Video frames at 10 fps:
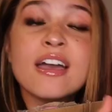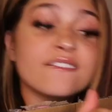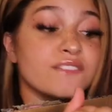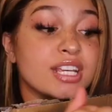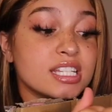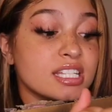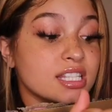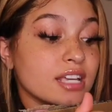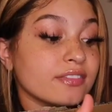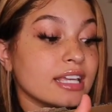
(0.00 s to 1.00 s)
fishy
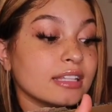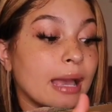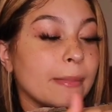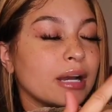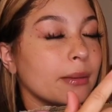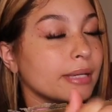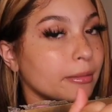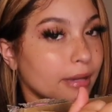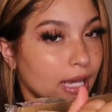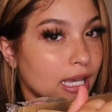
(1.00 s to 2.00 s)
stuff like that, but I'm gonna
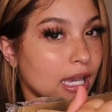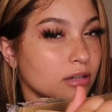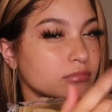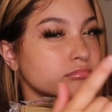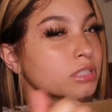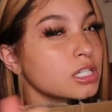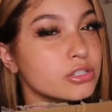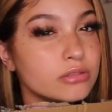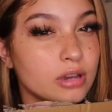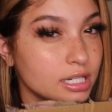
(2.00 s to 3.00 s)
keep an eye out because
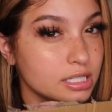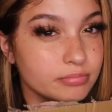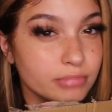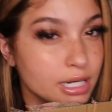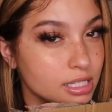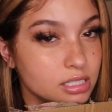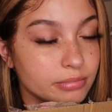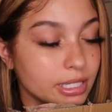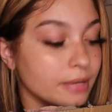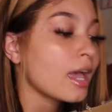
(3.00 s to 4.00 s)
you know how these brands
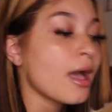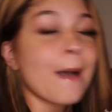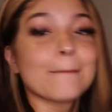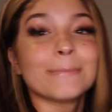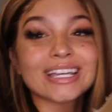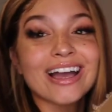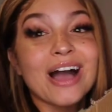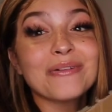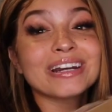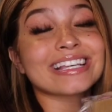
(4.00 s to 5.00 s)
be. But y'all,
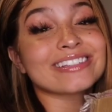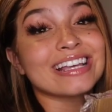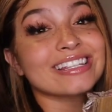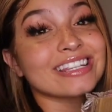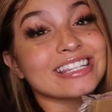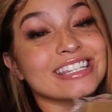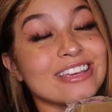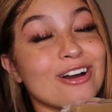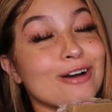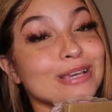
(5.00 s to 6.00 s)
I want to get straight into the
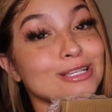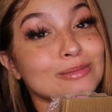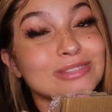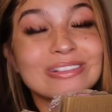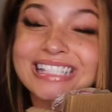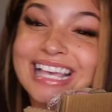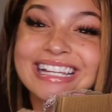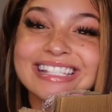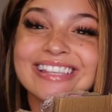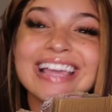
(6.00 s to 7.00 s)
SHEIN haul because I'm so
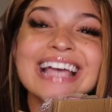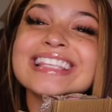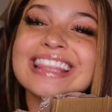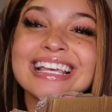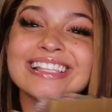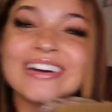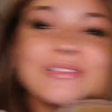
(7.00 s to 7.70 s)
excited. So yes, let's go.